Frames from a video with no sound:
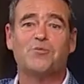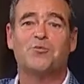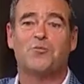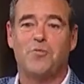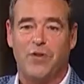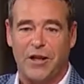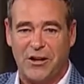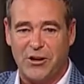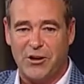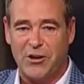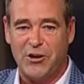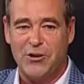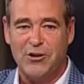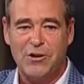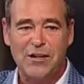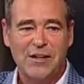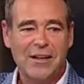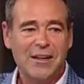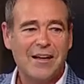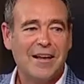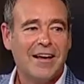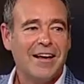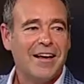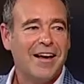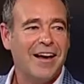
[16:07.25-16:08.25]
Thank you.
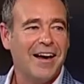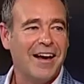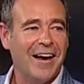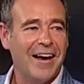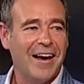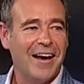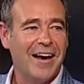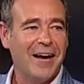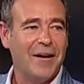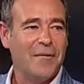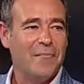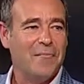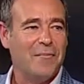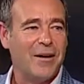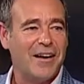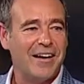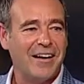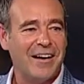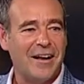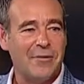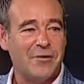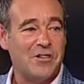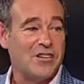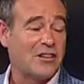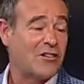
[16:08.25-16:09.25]
Yeah.
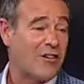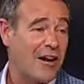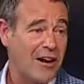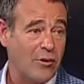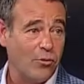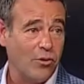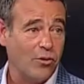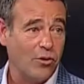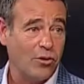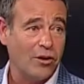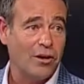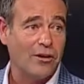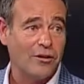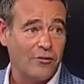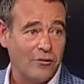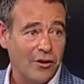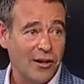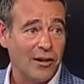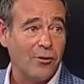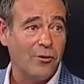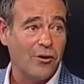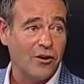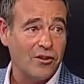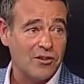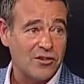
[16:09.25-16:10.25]
But it was a great walk,
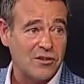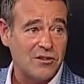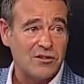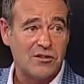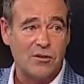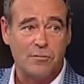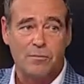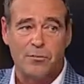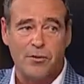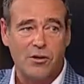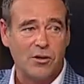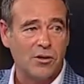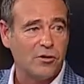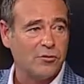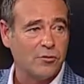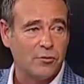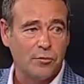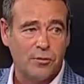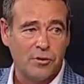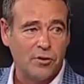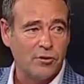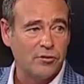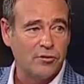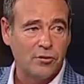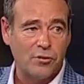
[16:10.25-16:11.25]
really was. It's a beautiful,
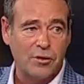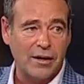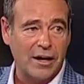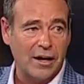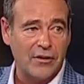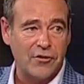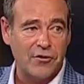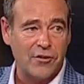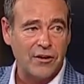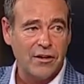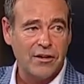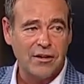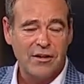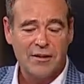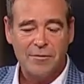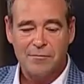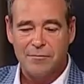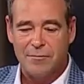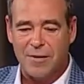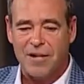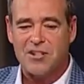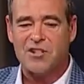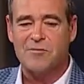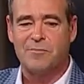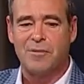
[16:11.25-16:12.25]
beautiful country,
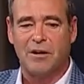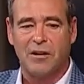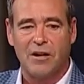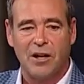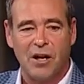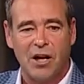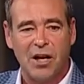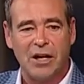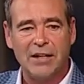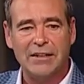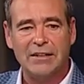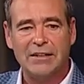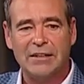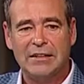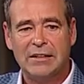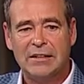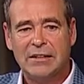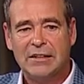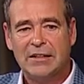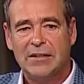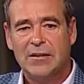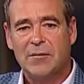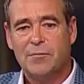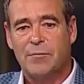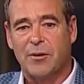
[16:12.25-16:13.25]
much maligned
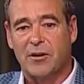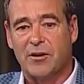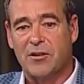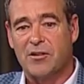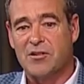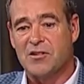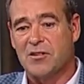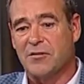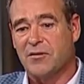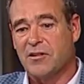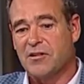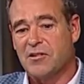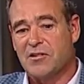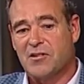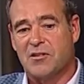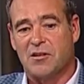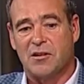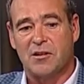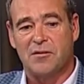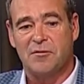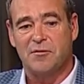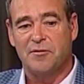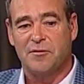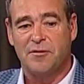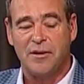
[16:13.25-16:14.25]
because of its
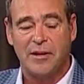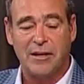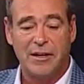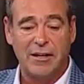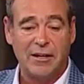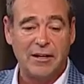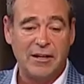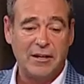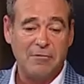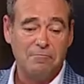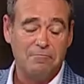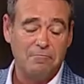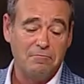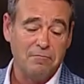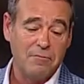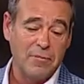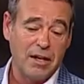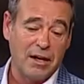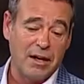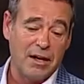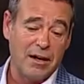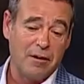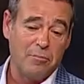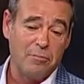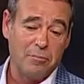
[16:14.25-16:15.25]
sort
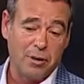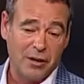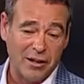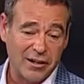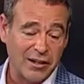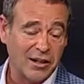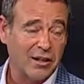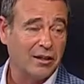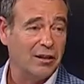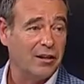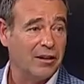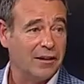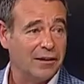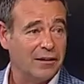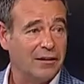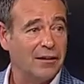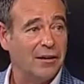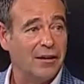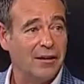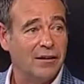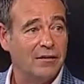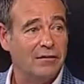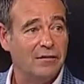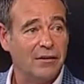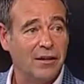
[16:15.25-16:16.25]
of political
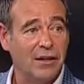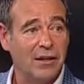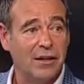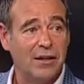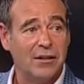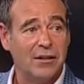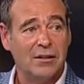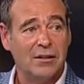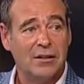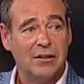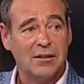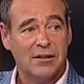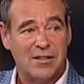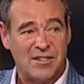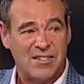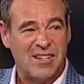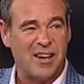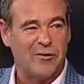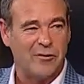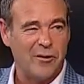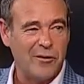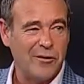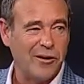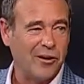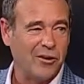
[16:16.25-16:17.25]
and the
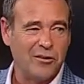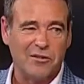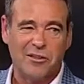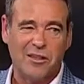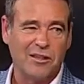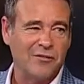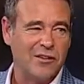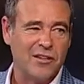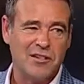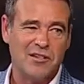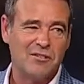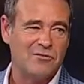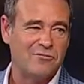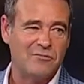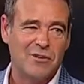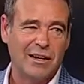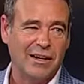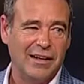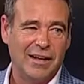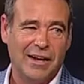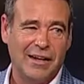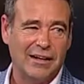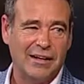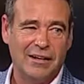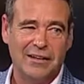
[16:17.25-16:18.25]
stuff we read on TV is
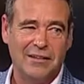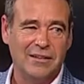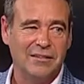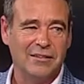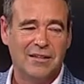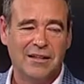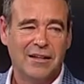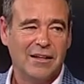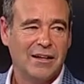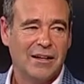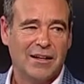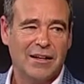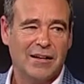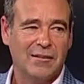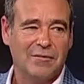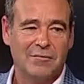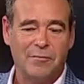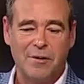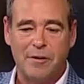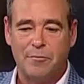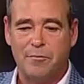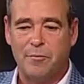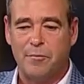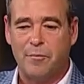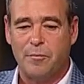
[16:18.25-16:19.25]
really ugly,
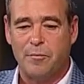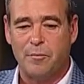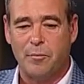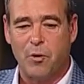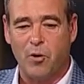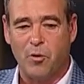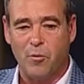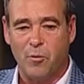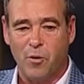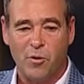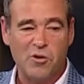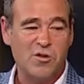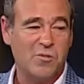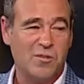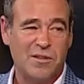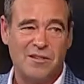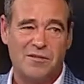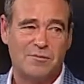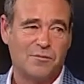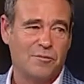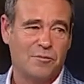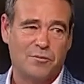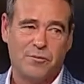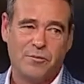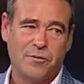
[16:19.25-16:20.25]
and Port Moresby's
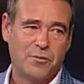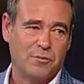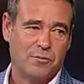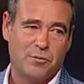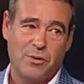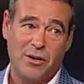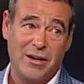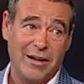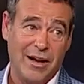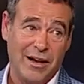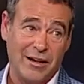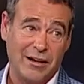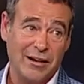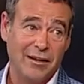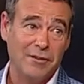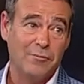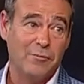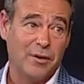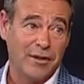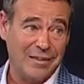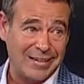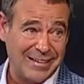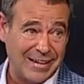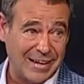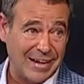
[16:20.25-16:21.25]
pretty ugly,
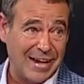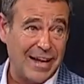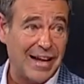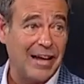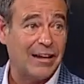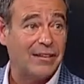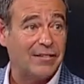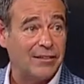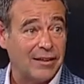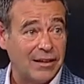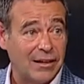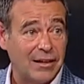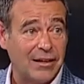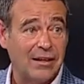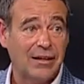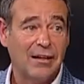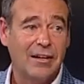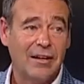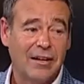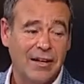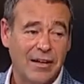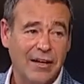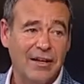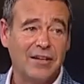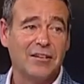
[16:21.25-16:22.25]
but get out of there
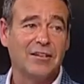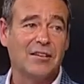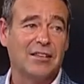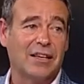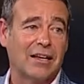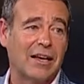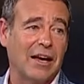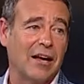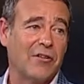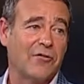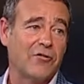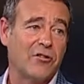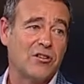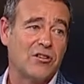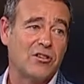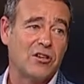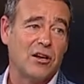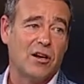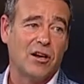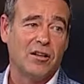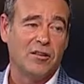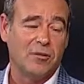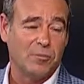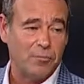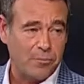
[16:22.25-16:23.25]
into the
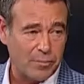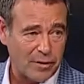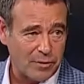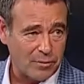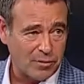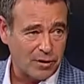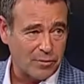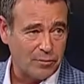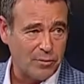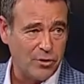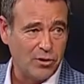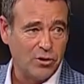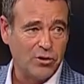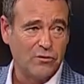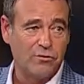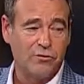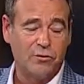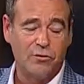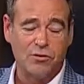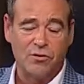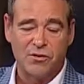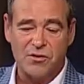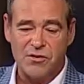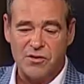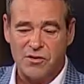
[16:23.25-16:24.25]
countryside. The people are
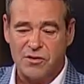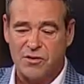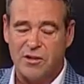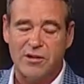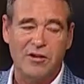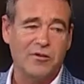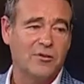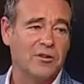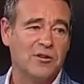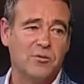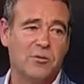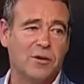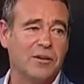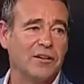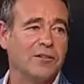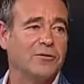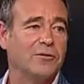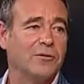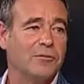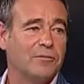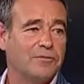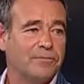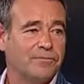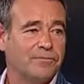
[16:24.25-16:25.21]
beautiful and the scenery is wonderful.